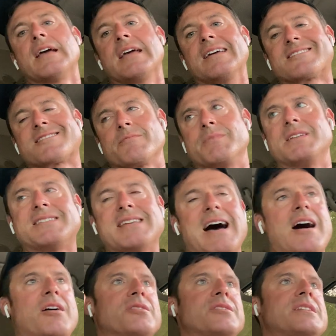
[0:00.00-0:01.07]
It's a
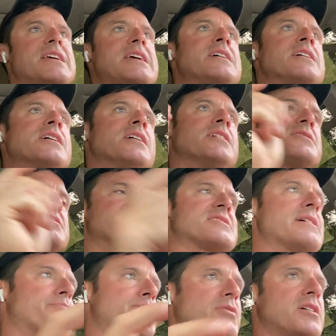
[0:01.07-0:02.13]
mentality to
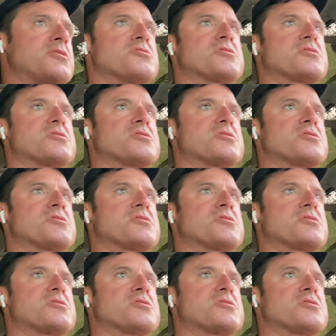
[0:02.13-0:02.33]
separate